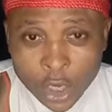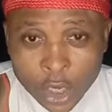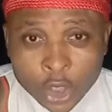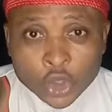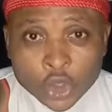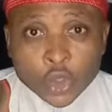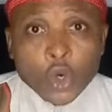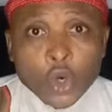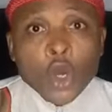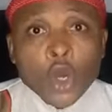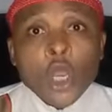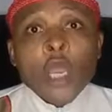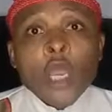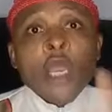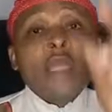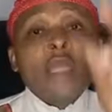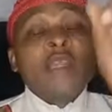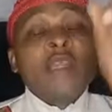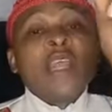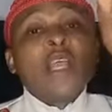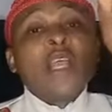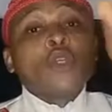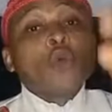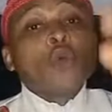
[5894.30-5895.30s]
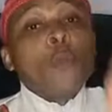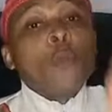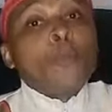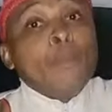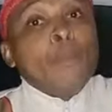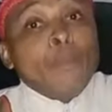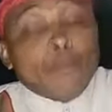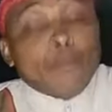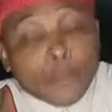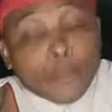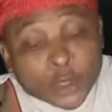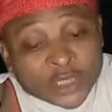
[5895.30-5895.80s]
So they
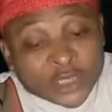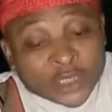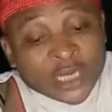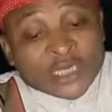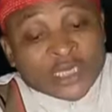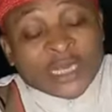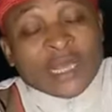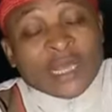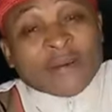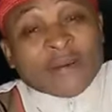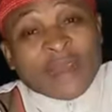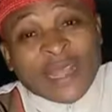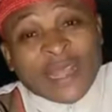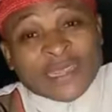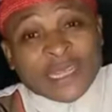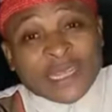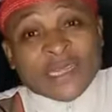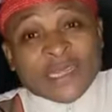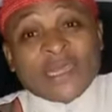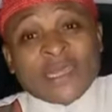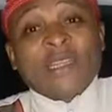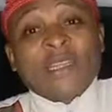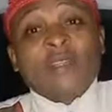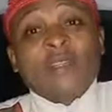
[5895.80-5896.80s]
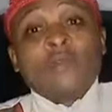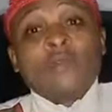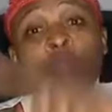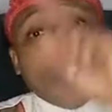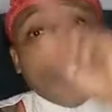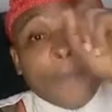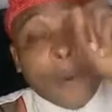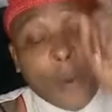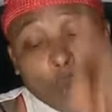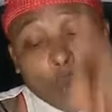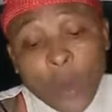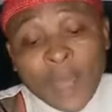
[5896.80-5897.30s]
should put it in writing that,
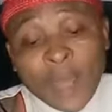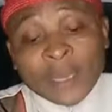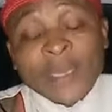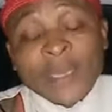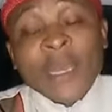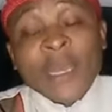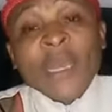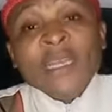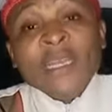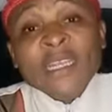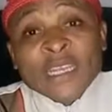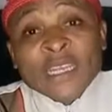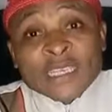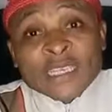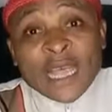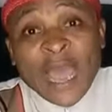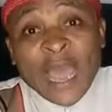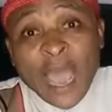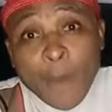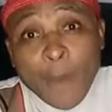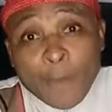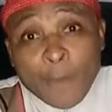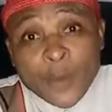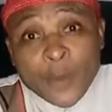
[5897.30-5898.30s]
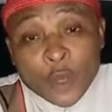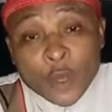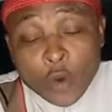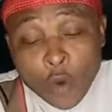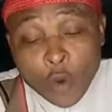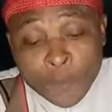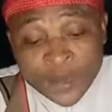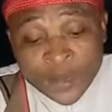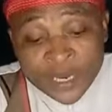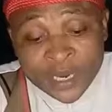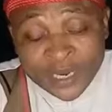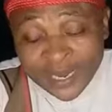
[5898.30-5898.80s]
number one, this
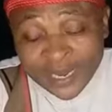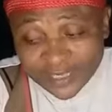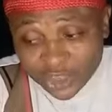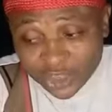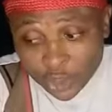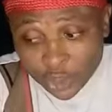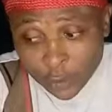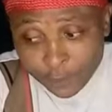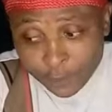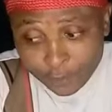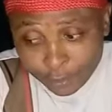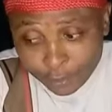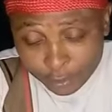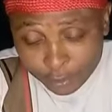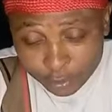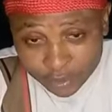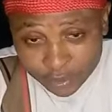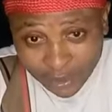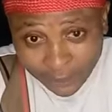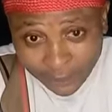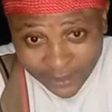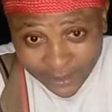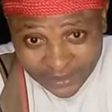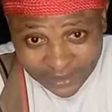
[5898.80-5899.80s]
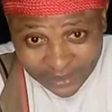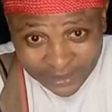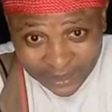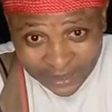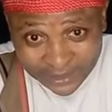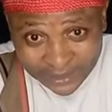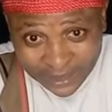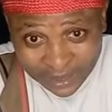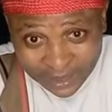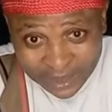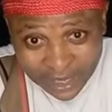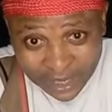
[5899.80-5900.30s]
IPOB leadership that Mazi
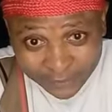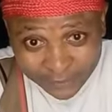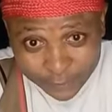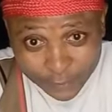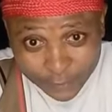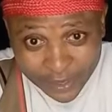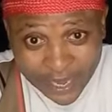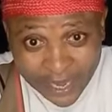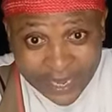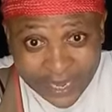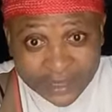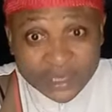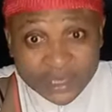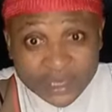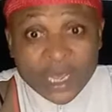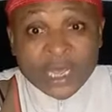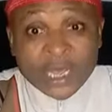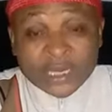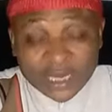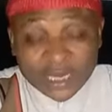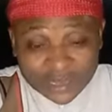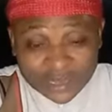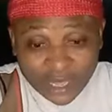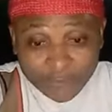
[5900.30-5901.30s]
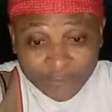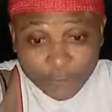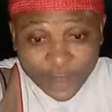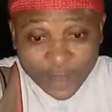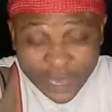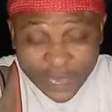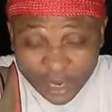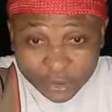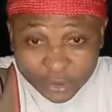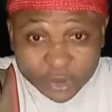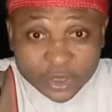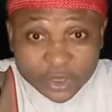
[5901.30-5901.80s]
Nnamdi Kanu left behind, that have
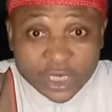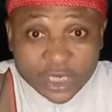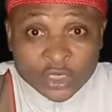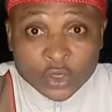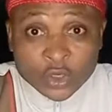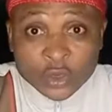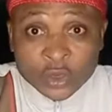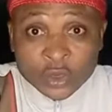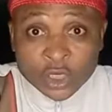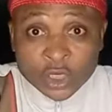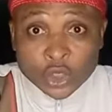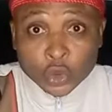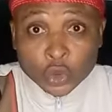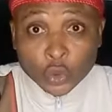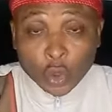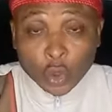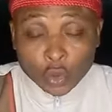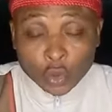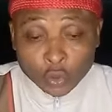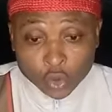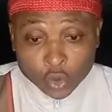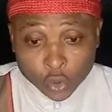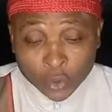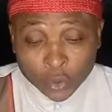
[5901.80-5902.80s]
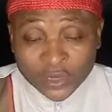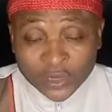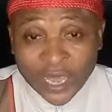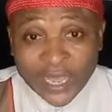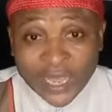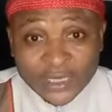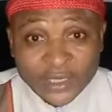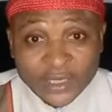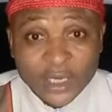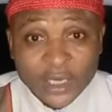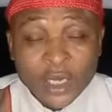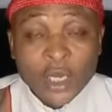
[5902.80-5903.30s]
held this struggle so
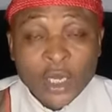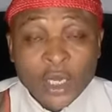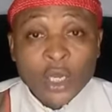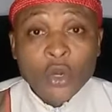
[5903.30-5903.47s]
tight,